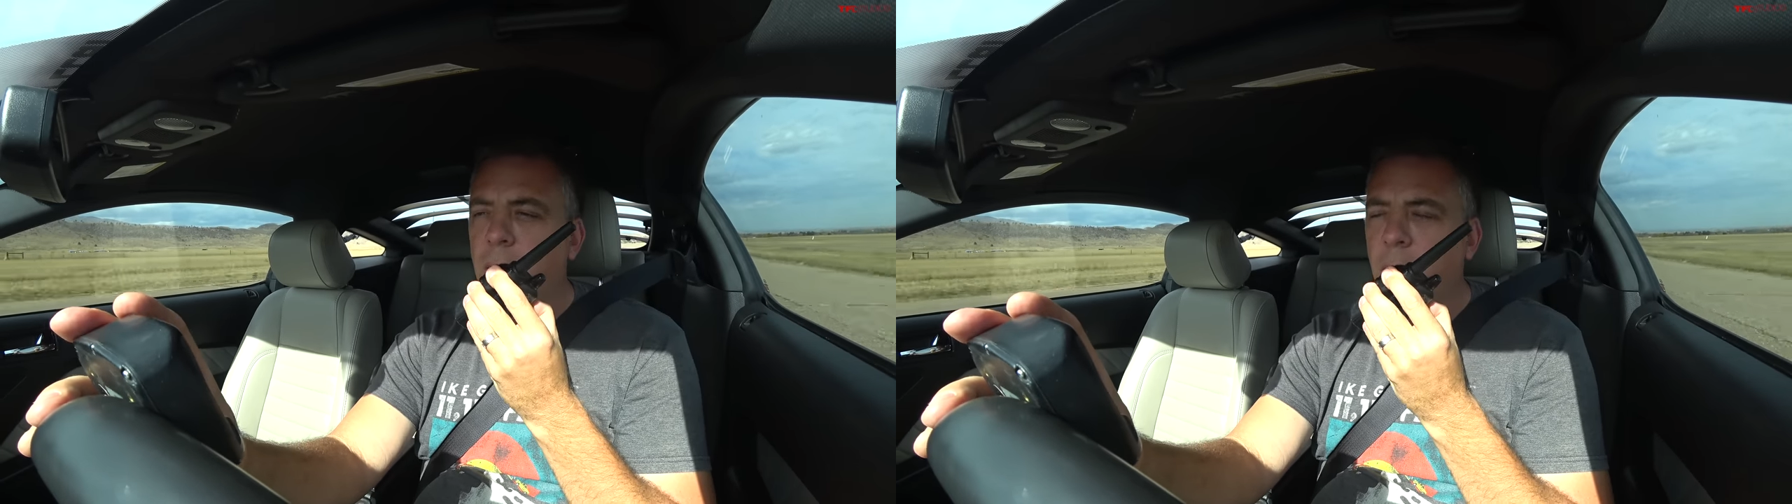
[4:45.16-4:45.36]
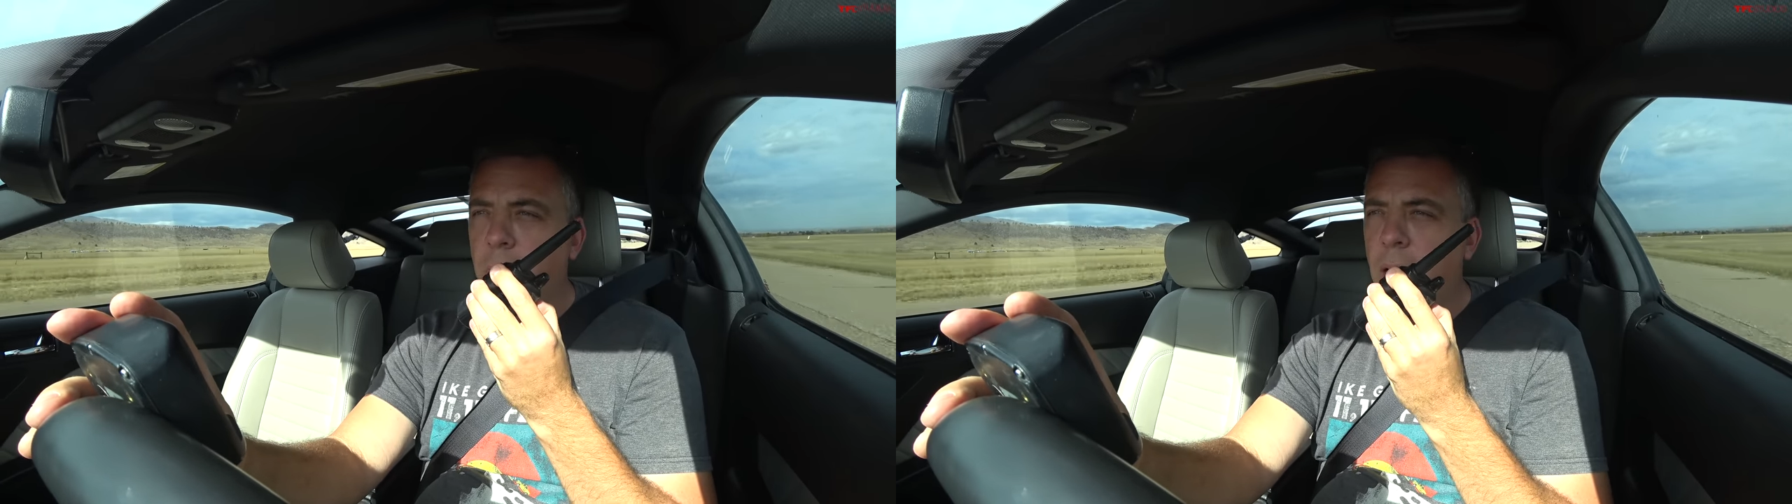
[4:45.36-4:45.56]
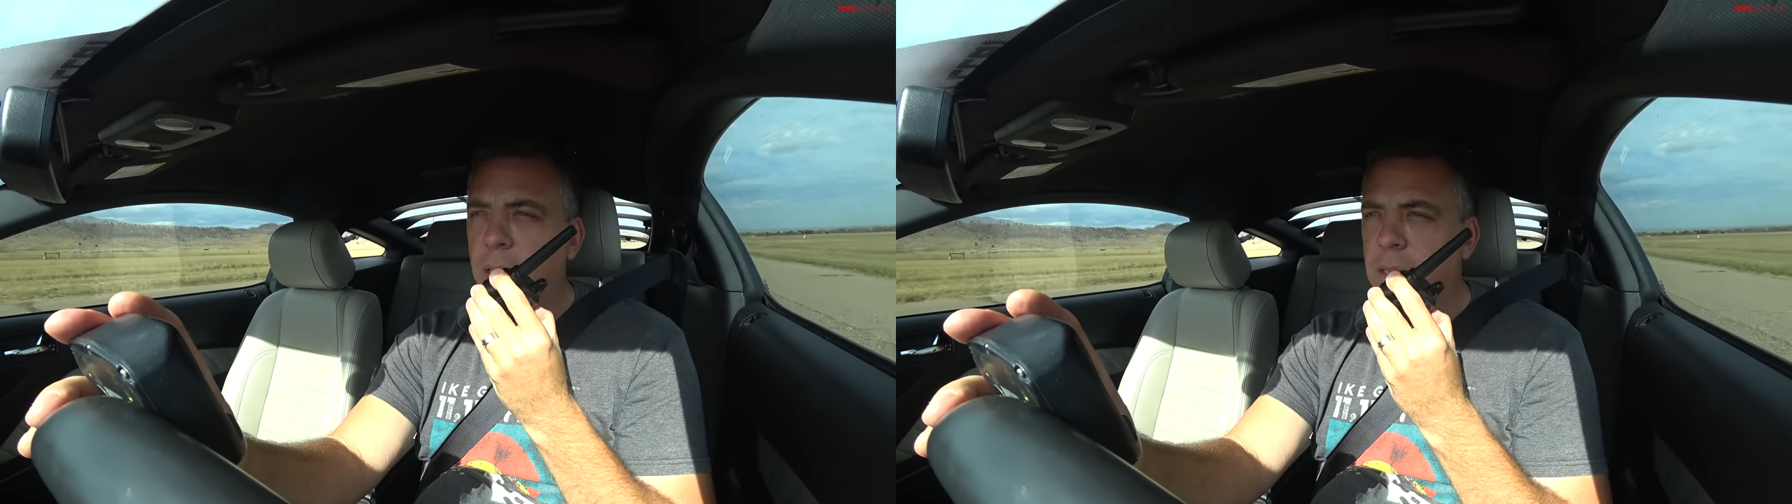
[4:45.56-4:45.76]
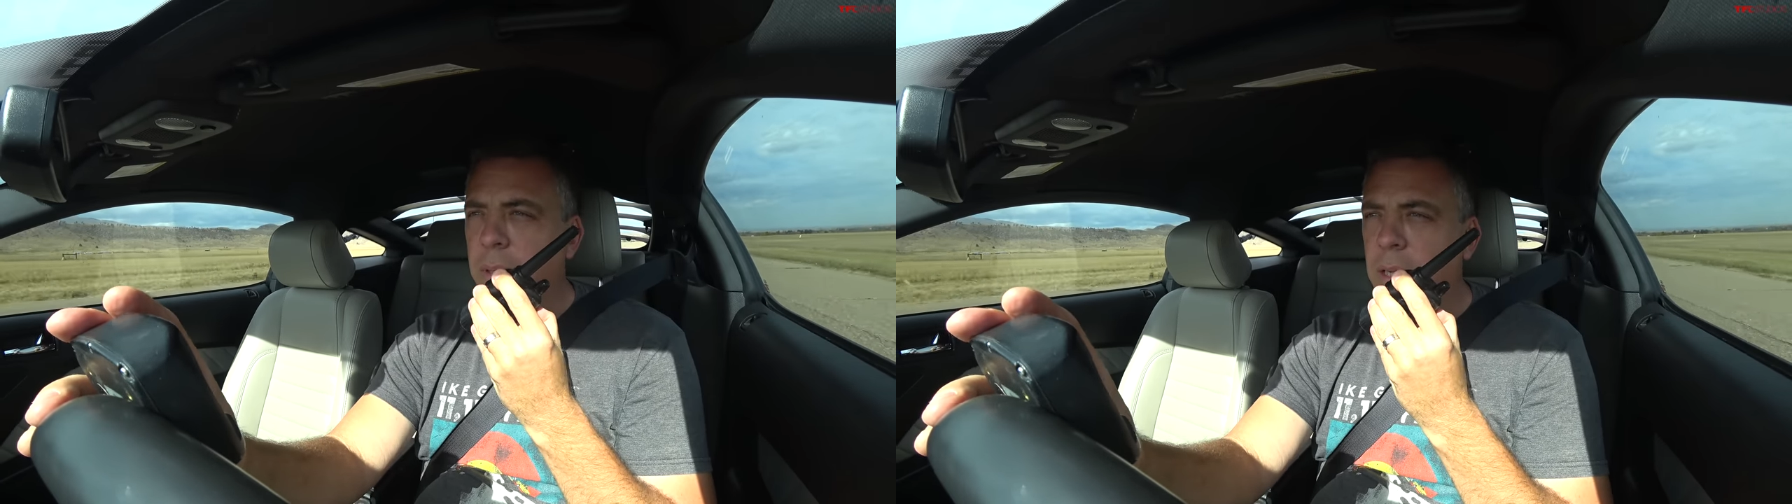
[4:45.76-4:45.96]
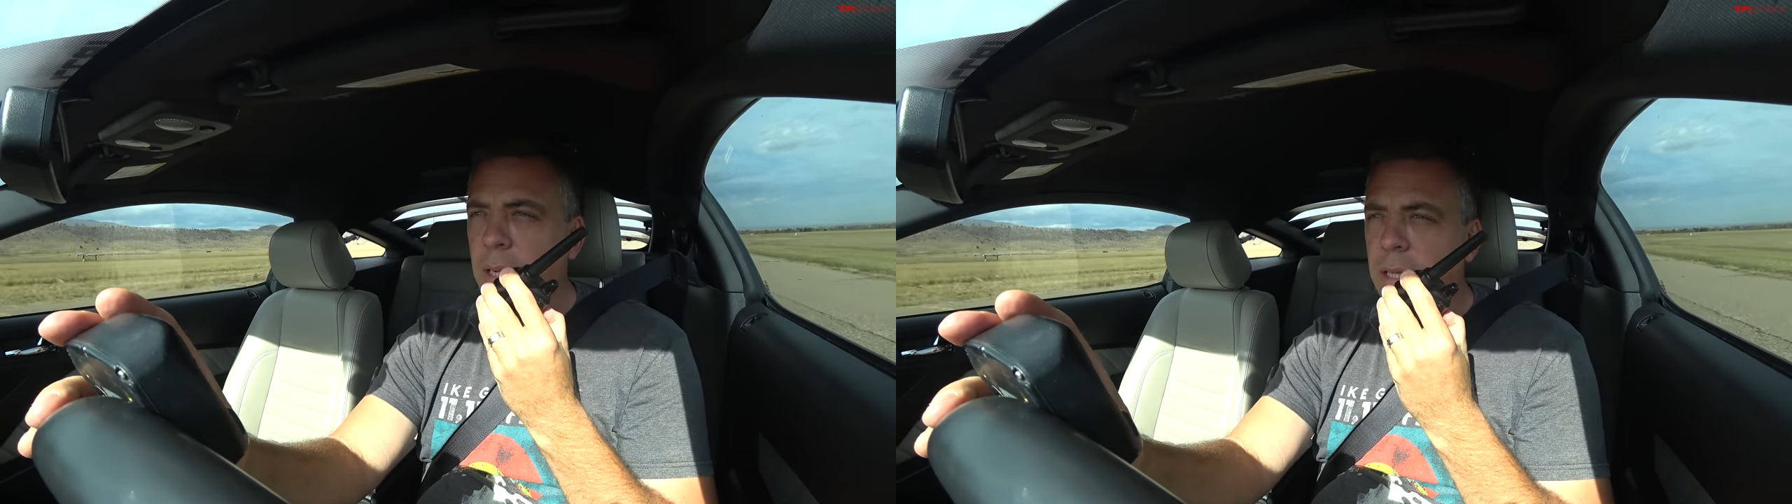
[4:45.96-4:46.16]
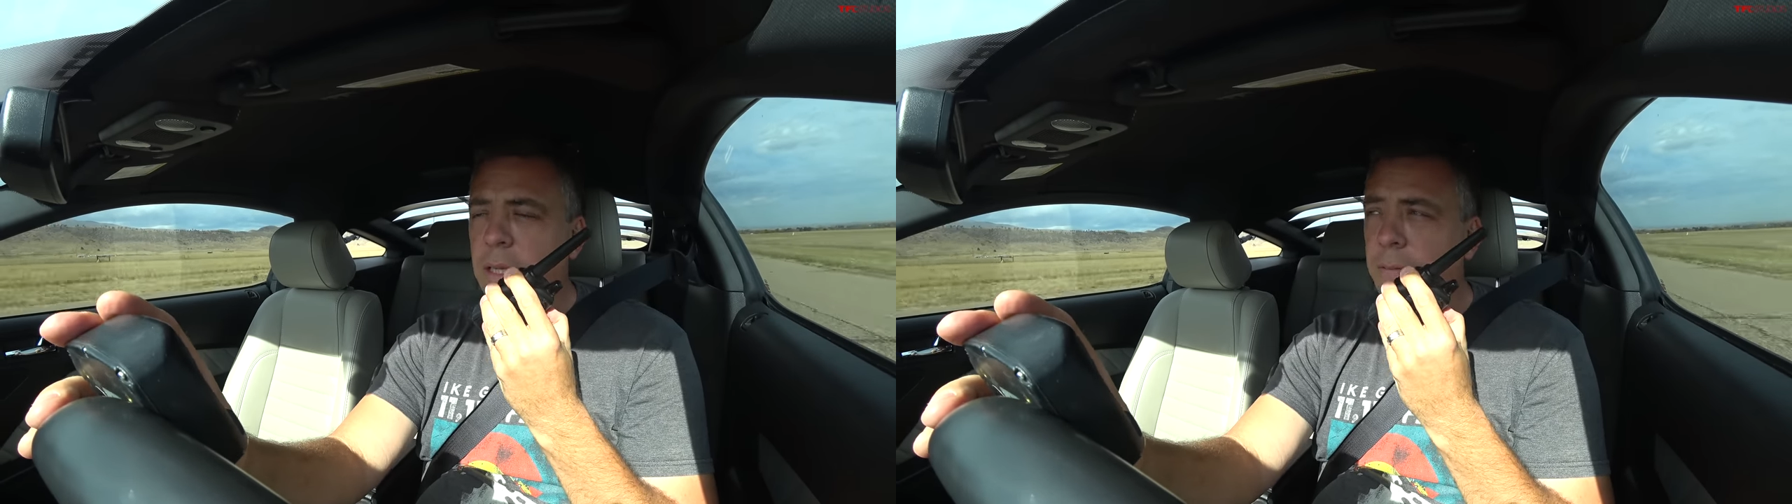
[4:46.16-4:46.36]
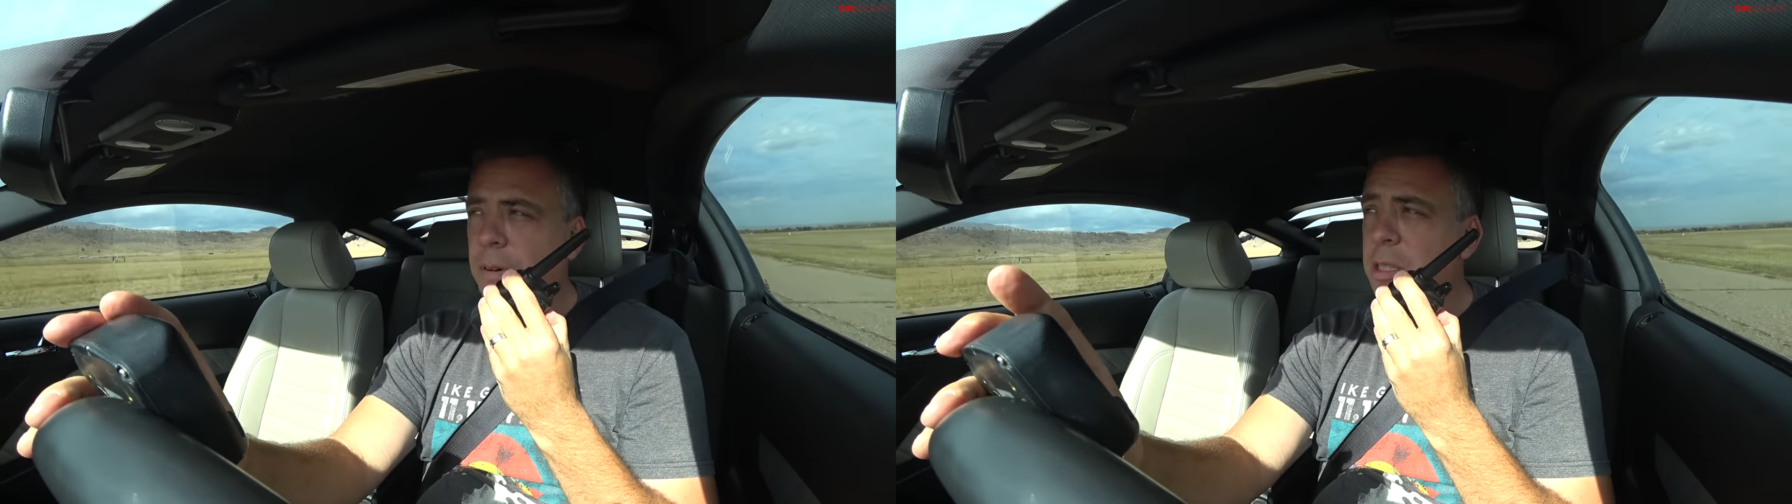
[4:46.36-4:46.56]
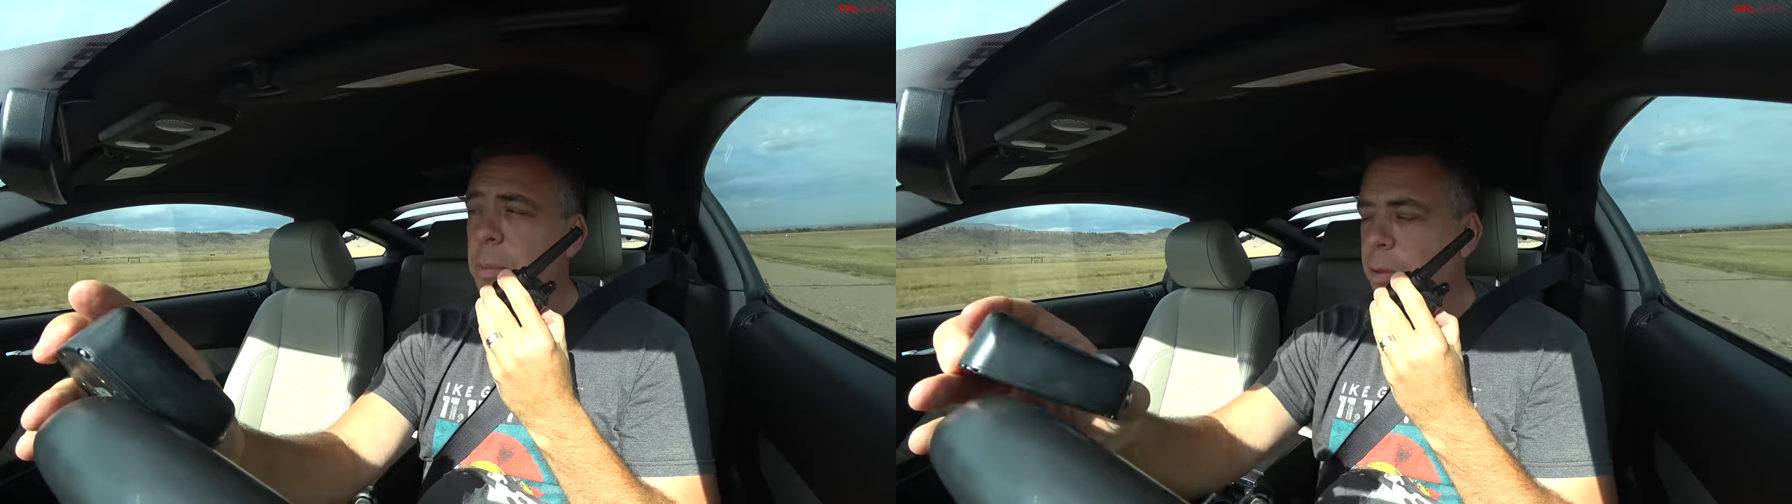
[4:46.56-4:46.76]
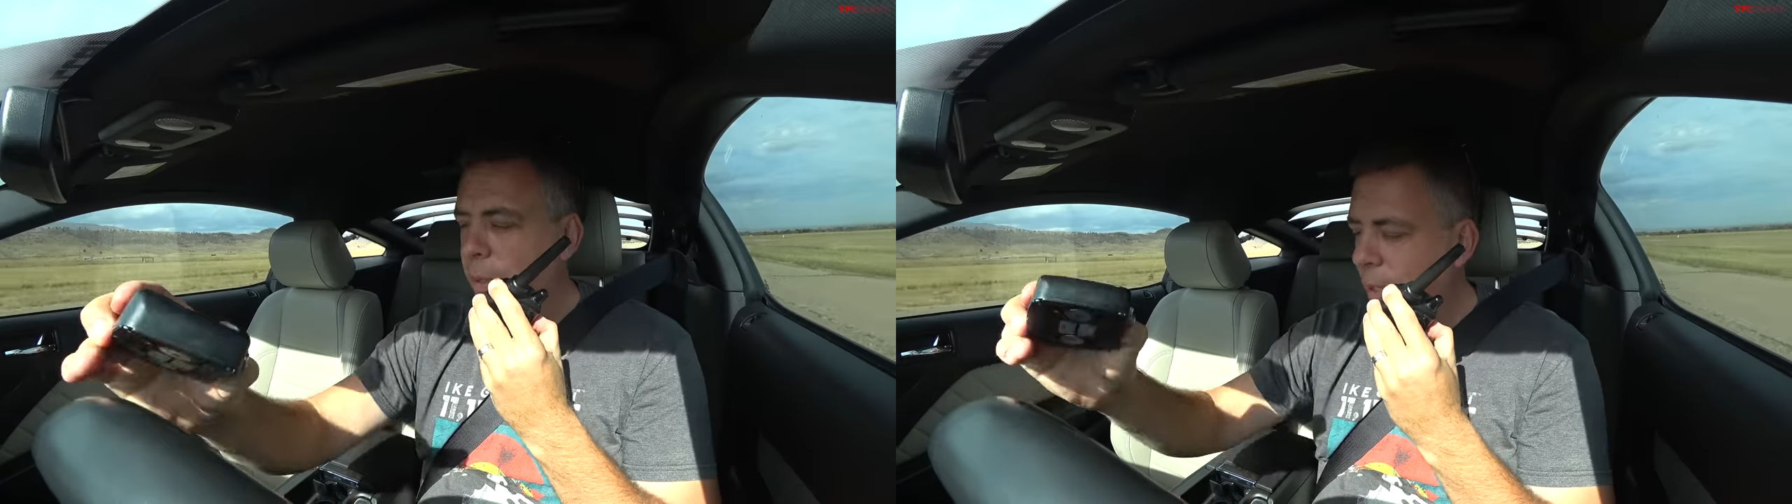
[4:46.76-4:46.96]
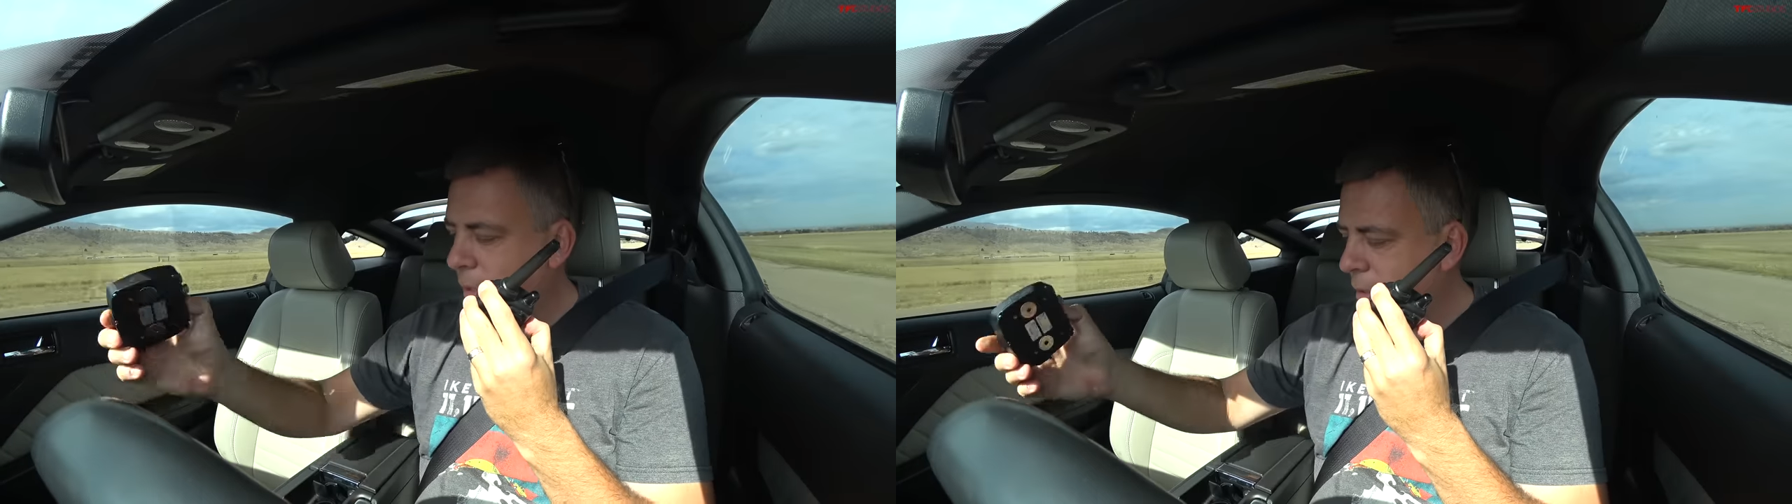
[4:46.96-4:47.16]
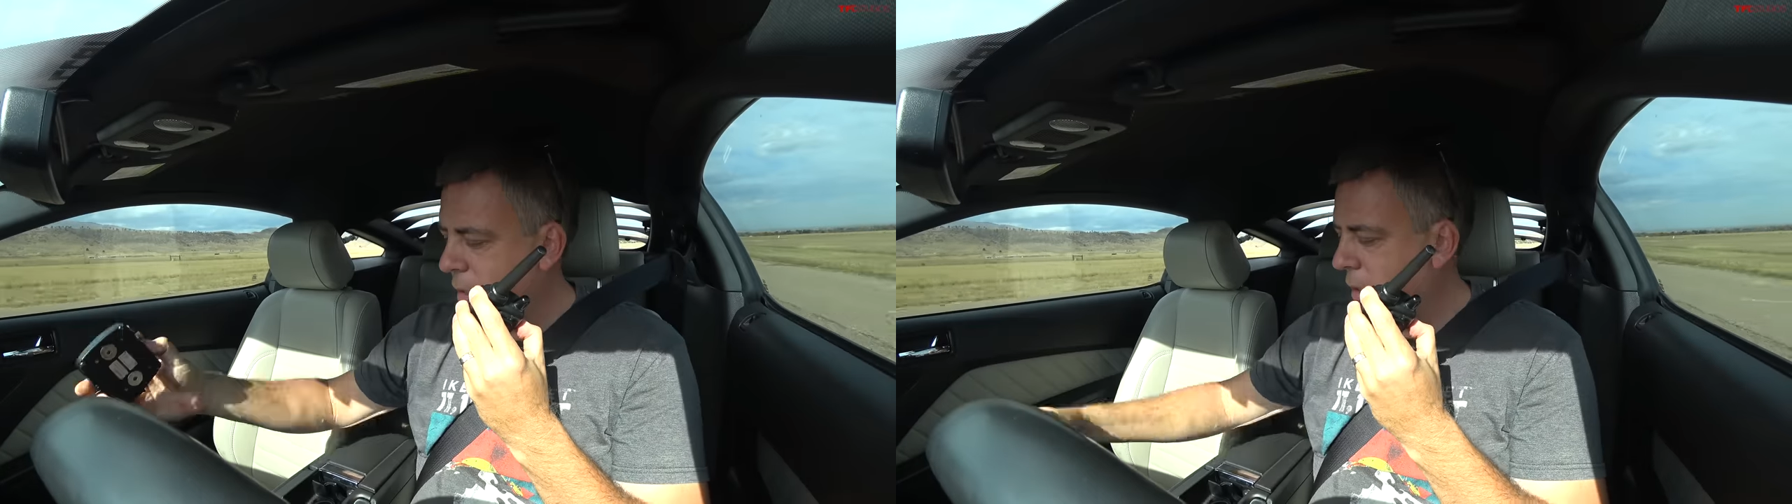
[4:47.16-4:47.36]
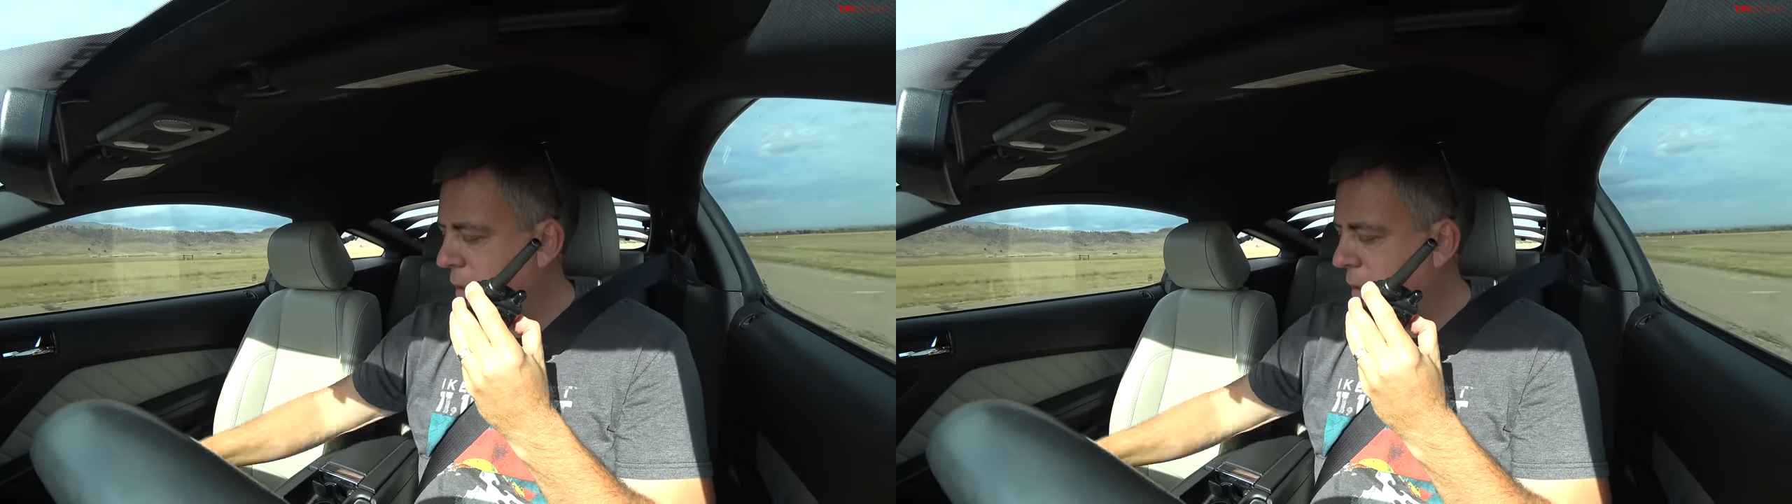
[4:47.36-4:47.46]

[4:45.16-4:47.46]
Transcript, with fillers: Approximately difference between us.